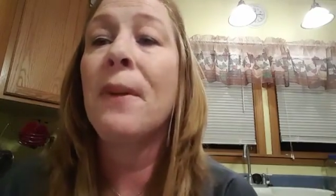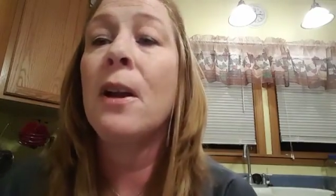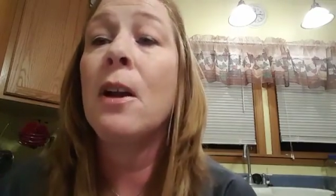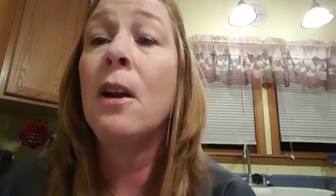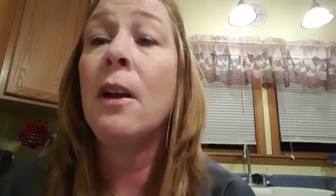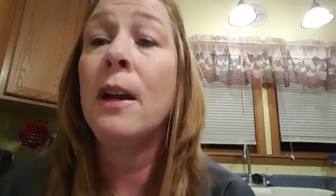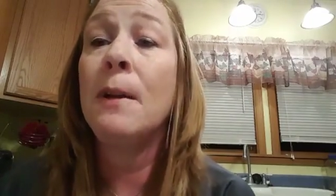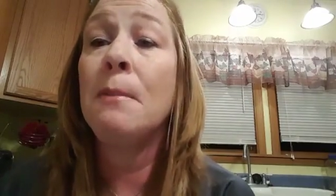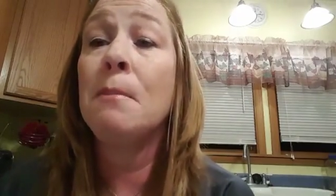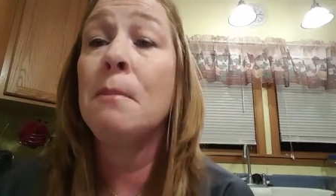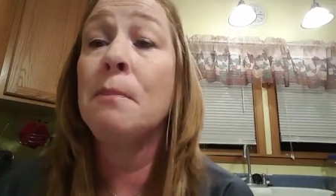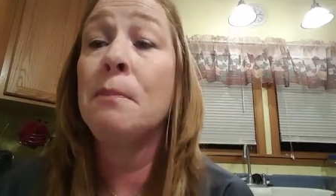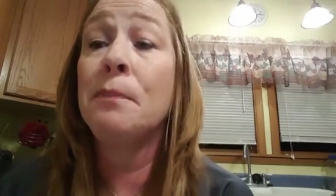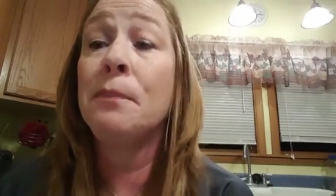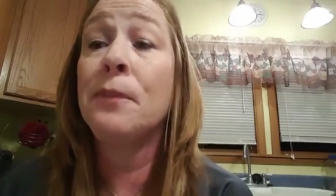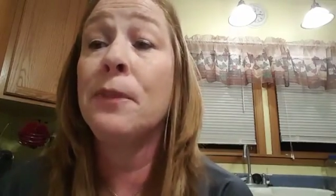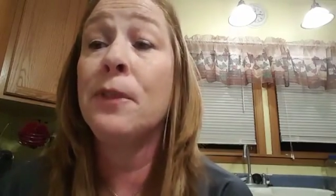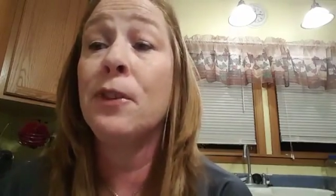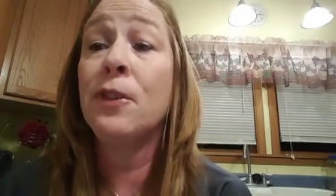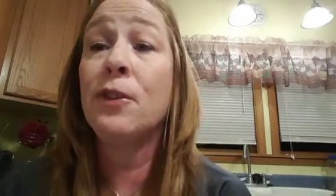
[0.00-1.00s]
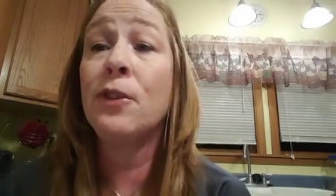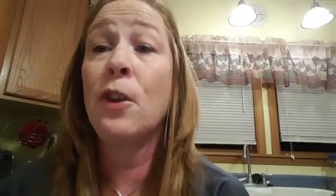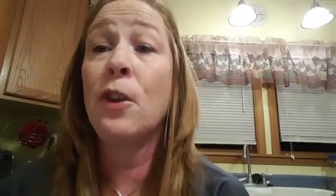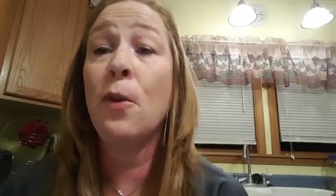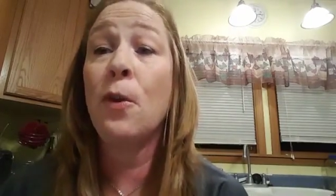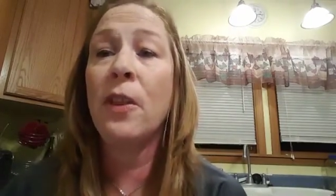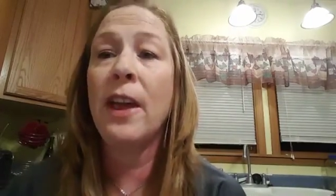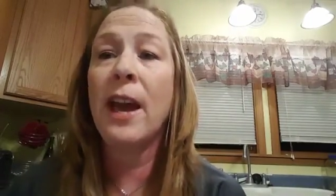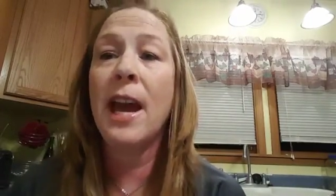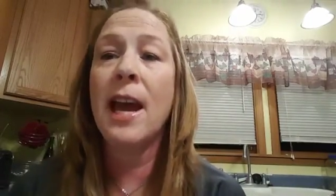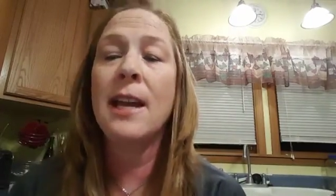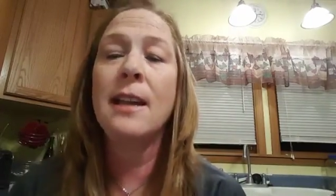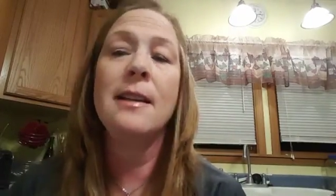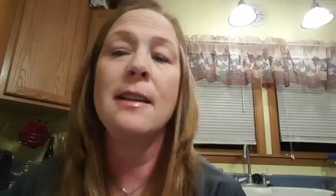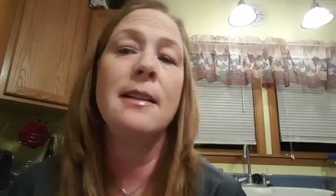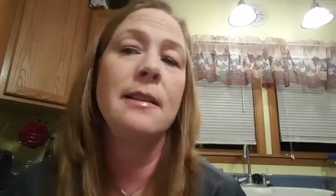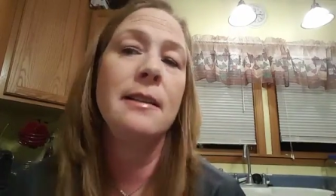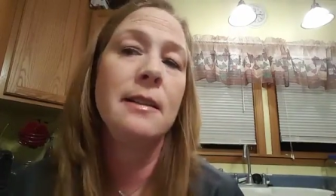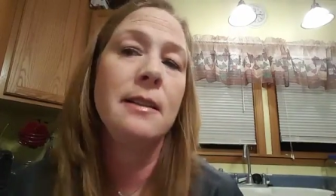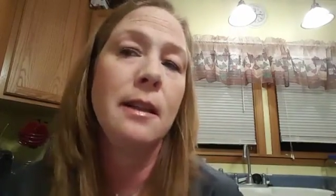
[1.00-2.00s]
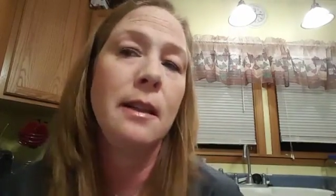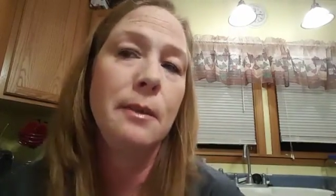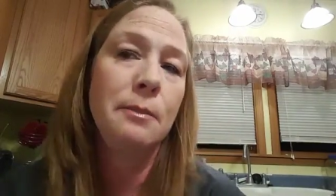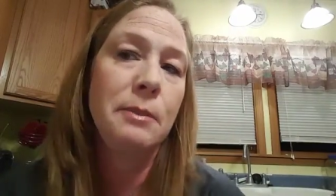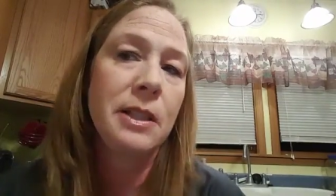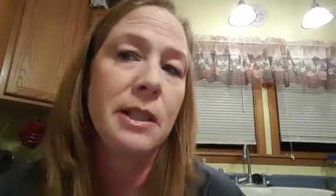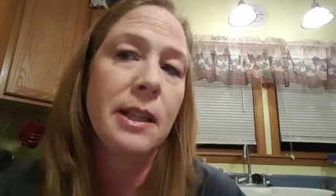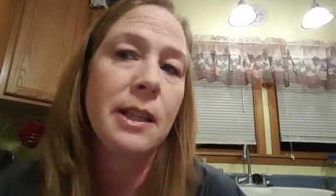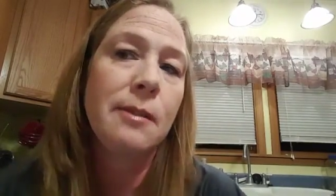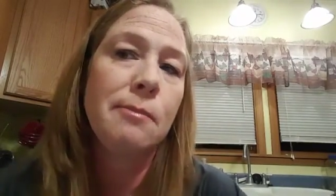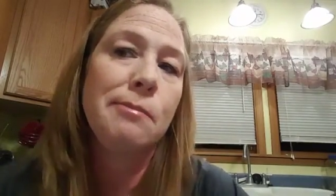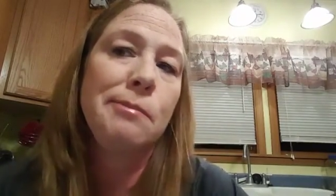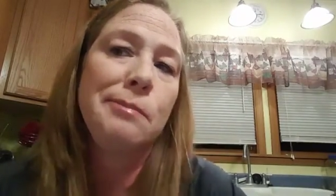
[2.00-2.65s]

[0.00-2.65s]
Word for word: Alright, so that is the lipstick.